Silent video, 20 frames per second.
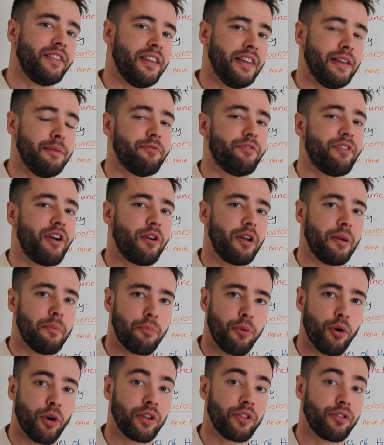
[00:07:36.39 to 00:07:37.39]
deem very
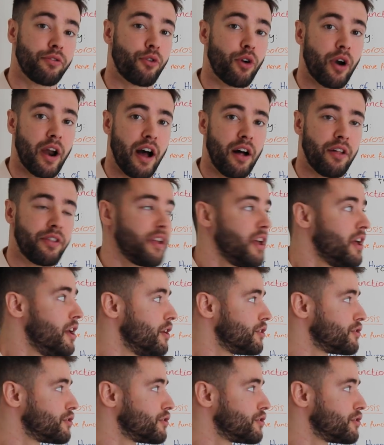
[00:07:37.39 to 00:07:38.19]
important for health,